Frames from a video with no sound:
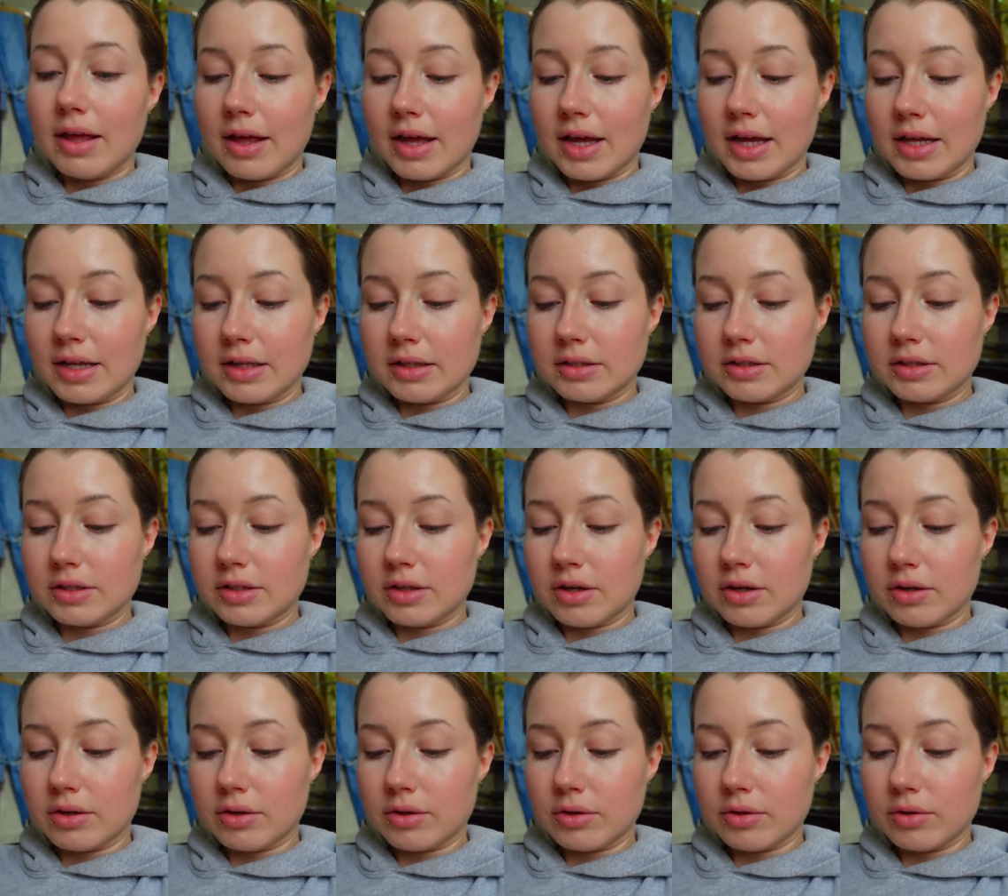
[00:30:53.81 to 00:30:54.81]
And
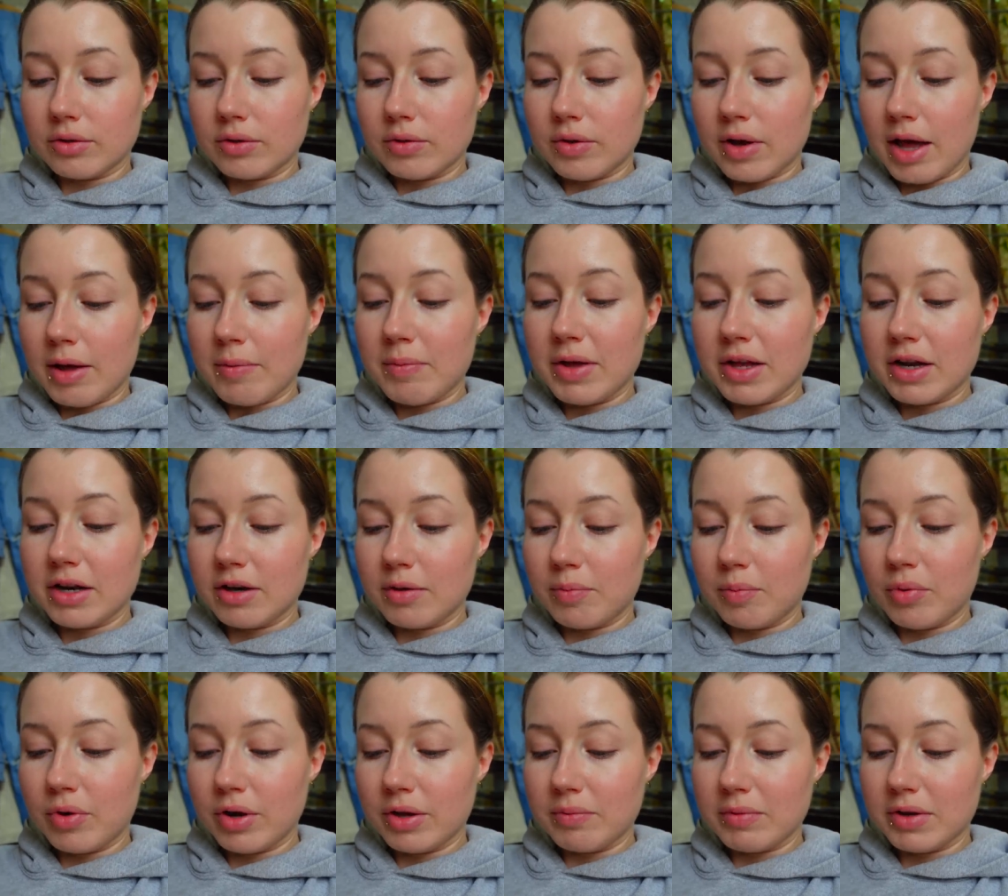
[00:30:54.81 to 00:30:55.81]
so I made an
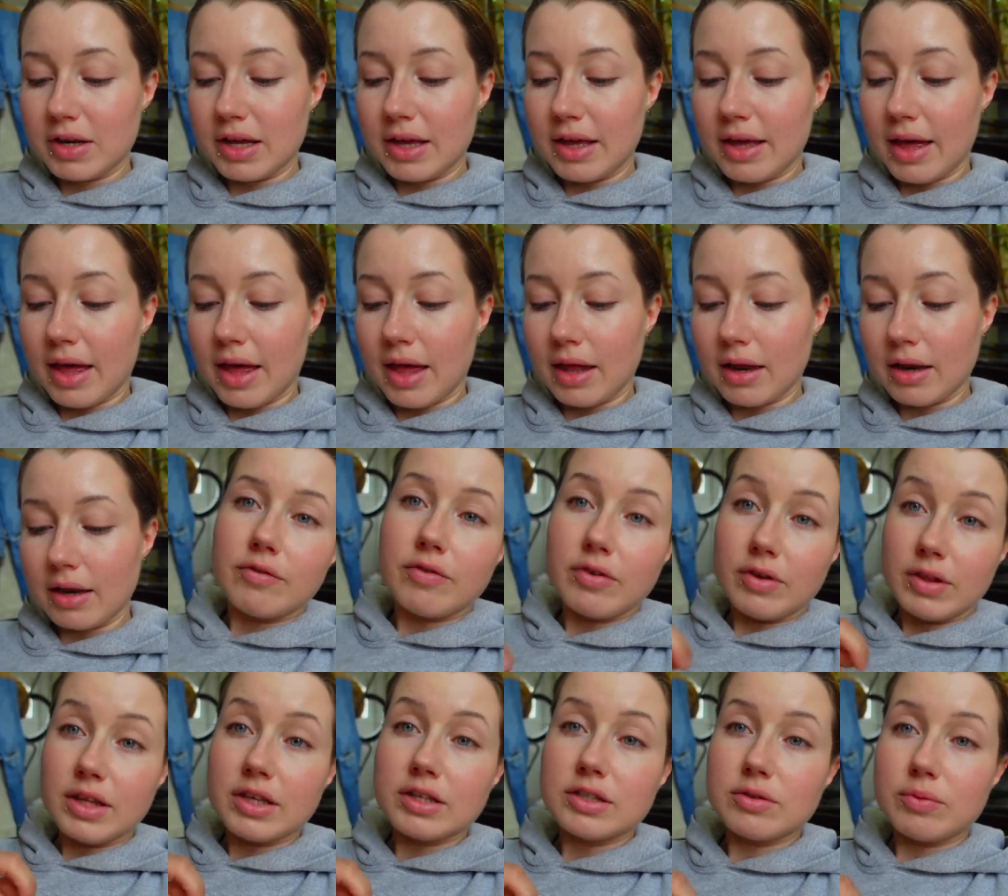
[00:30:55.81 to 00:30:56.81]
appointment again for
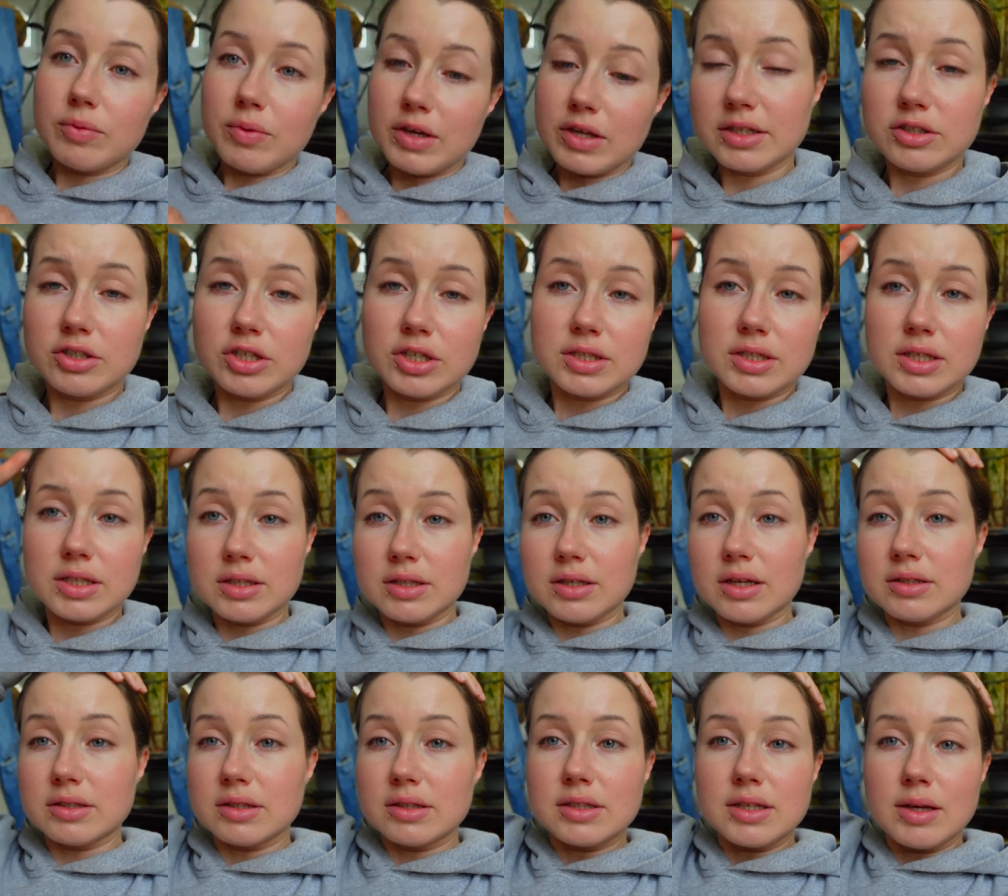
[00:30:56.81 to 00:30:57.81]
this week. It just
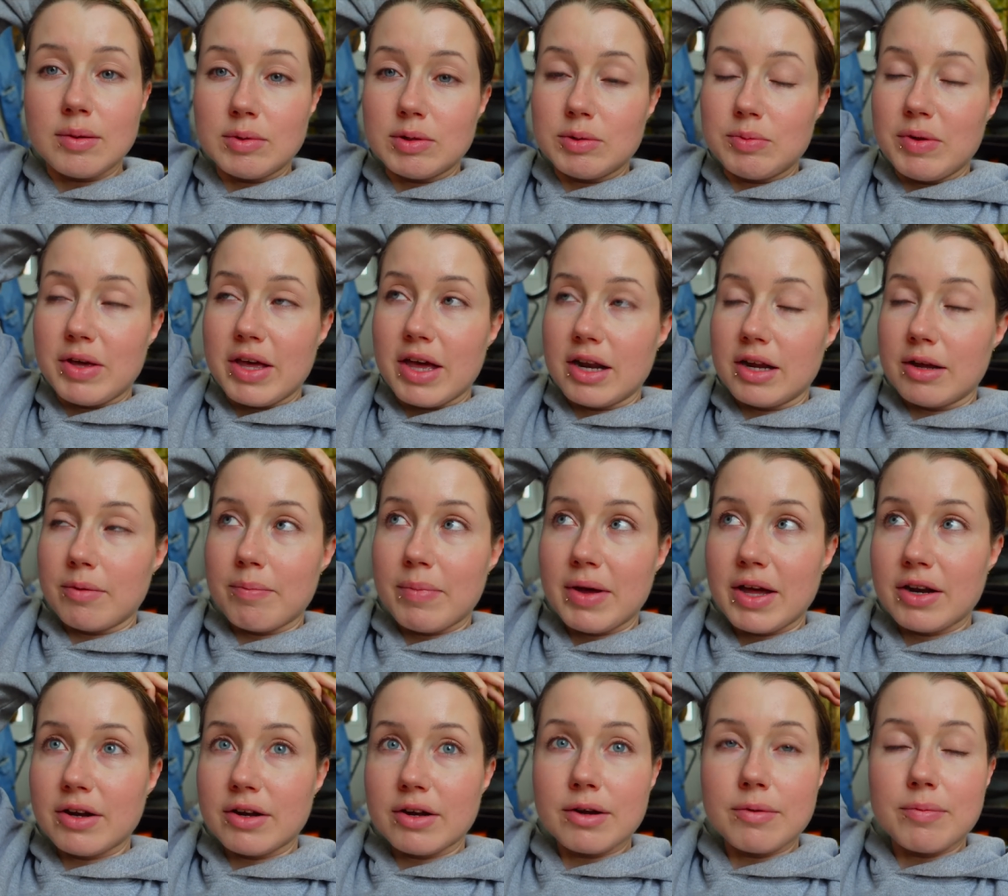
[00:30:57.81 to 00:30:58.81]
doesn't seem to be getting
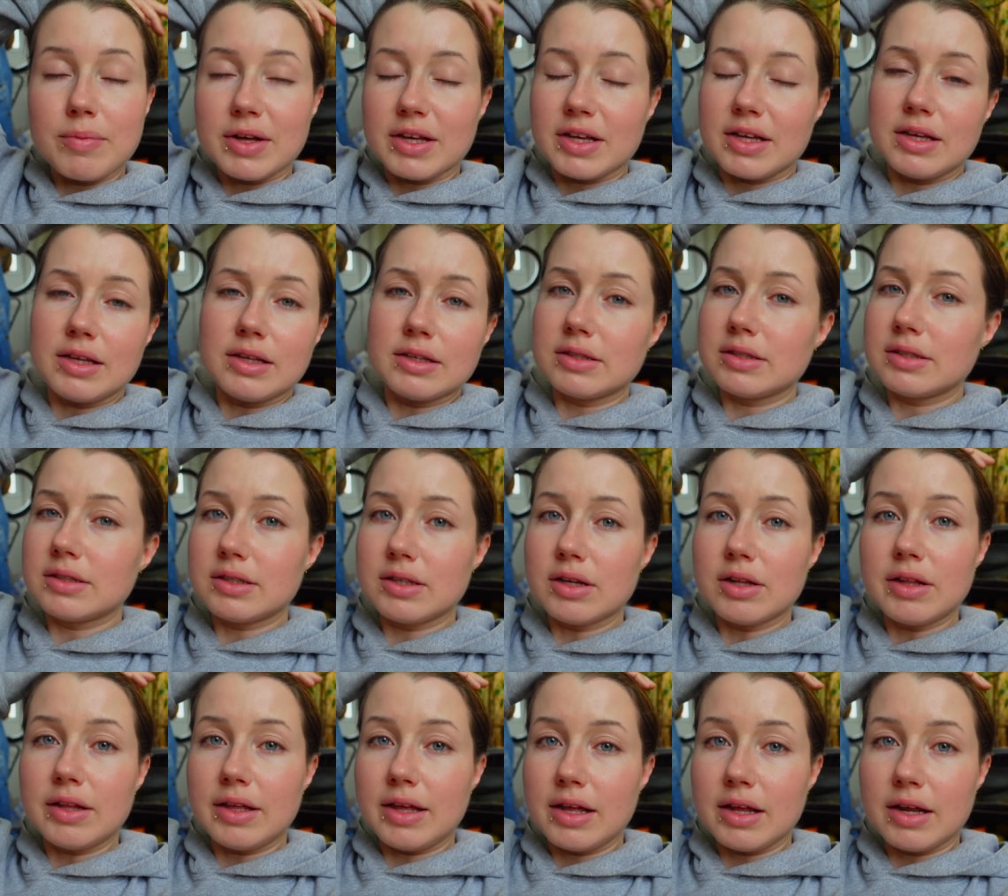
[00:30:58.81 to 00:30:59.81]
better, but he's
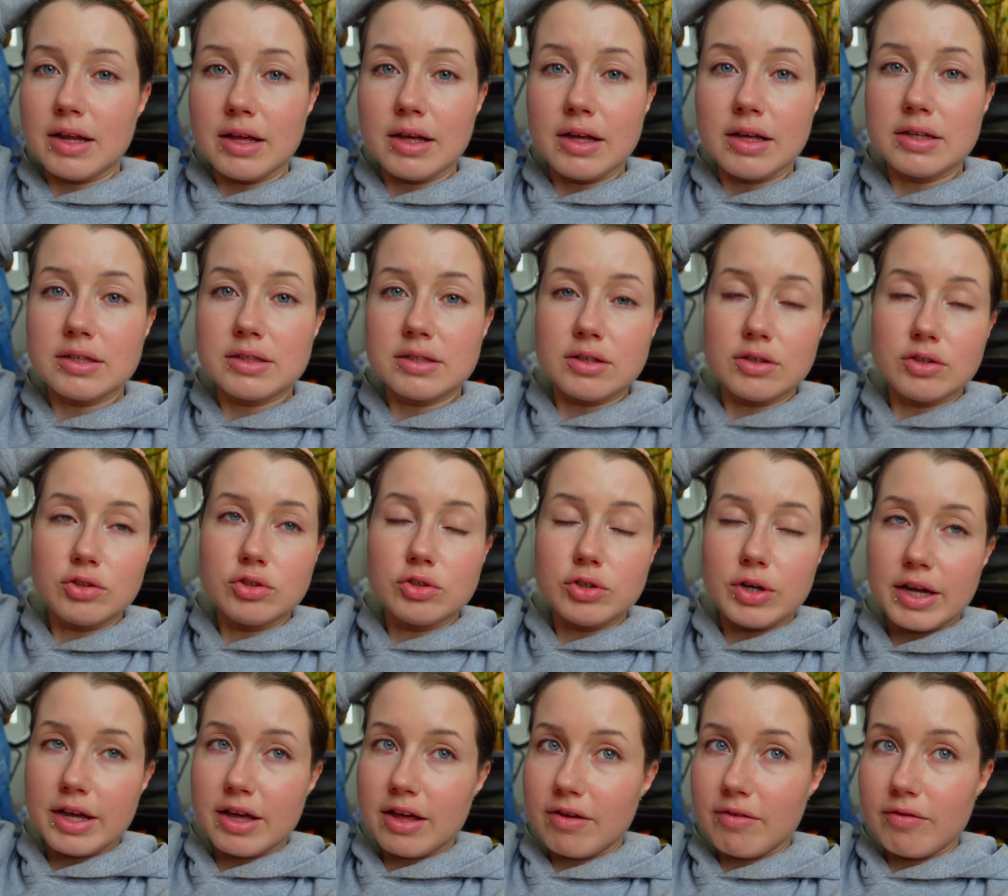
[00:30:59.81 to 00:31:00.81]
still eating, he's still
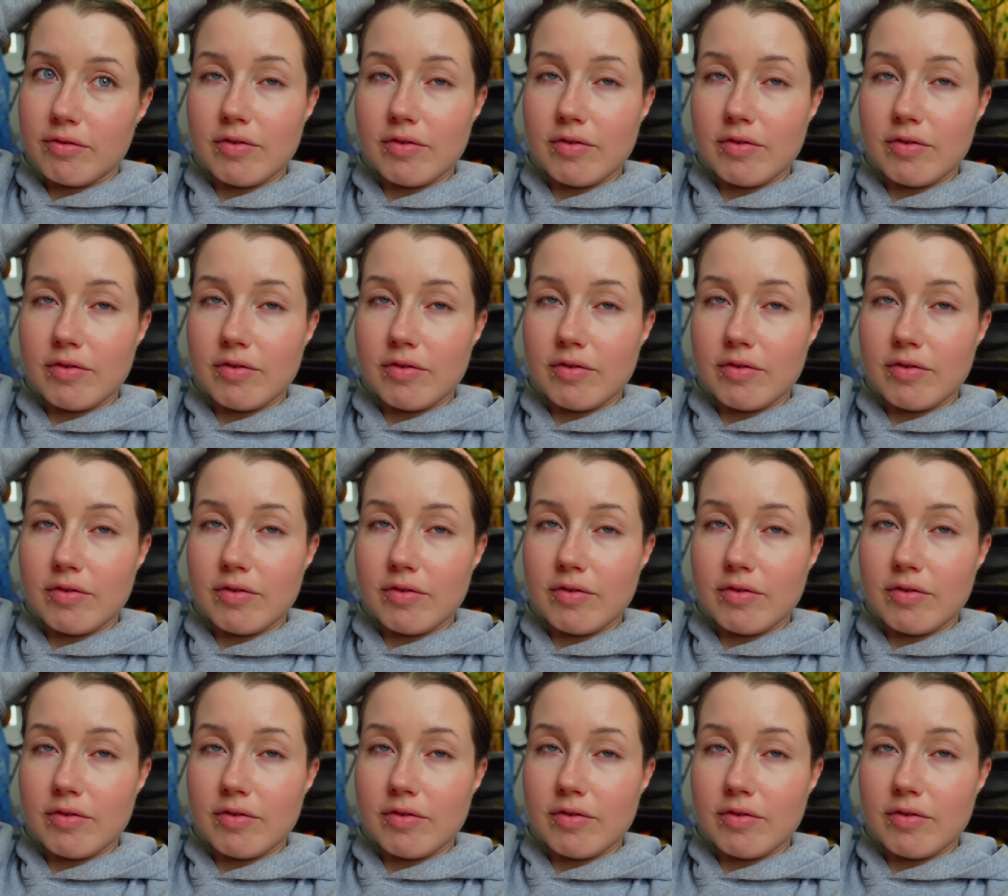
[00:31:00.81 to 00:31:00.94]
drinking